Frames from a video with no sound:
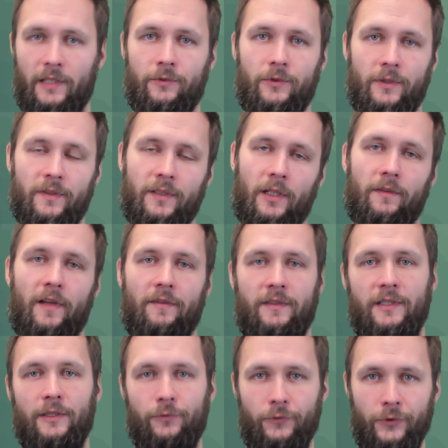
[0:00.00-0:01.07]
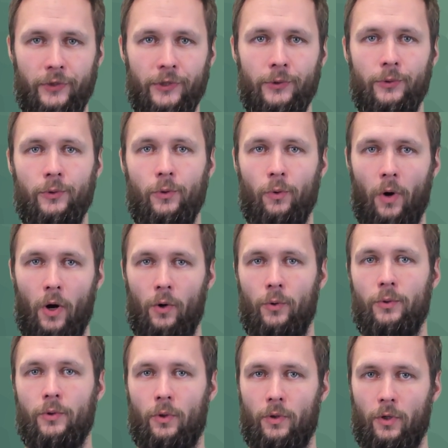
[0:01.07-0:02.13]
So instead of having a few who
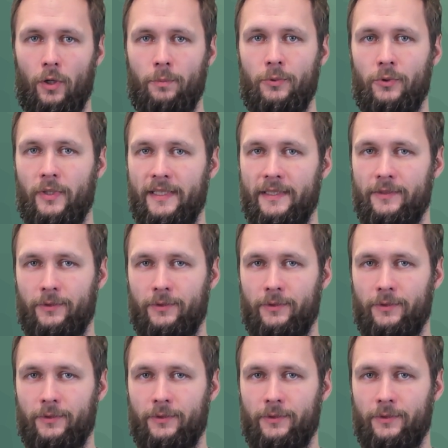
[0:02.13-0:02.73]
own or operate